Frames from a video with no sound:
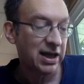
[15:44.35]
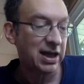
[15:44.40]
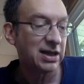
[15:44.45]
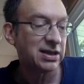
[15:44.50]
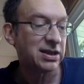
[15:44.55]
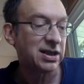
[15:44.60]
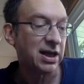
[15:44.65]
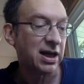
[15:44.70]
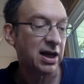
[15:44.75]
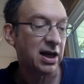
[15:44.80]

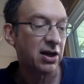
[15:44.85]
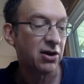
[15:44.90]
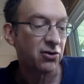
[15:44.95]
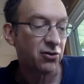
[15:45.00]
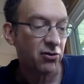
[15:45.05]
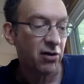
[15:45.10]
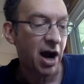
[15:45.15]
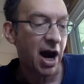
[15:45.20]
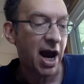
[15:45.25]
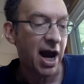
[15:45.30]
kissing and
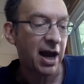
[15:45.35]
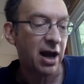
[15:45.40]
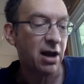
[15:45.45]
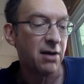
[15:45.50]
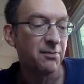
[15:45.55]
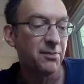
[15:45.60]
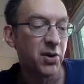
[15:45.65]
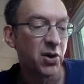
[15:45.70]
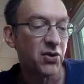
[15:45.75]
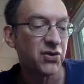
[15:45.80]
crying
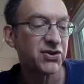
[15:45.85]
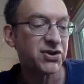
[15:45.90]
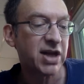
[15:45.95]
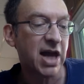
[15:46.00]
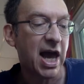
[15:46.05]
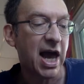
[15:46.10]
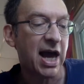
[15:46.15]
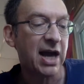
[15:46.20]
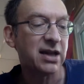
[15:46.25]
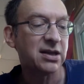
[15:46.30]
on both
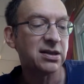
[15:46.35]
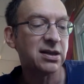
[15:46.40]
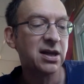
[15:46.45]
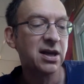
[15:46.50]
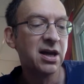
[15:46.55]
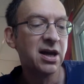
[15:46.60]
sides.